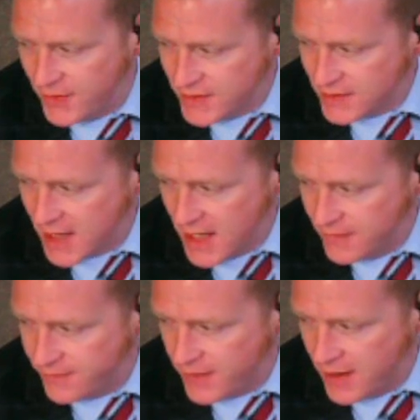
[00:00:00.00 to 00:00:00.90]
and this is
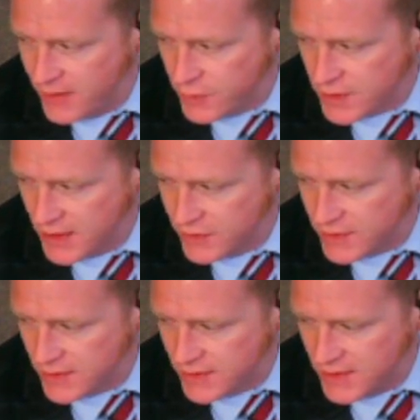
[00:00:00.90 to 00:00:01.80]
kind of interesting
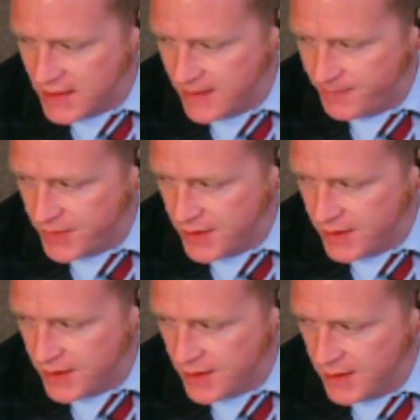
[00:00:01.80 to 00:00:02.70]
just to see
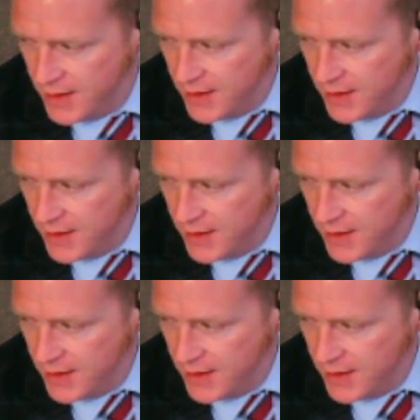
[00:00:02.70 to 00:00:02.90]
the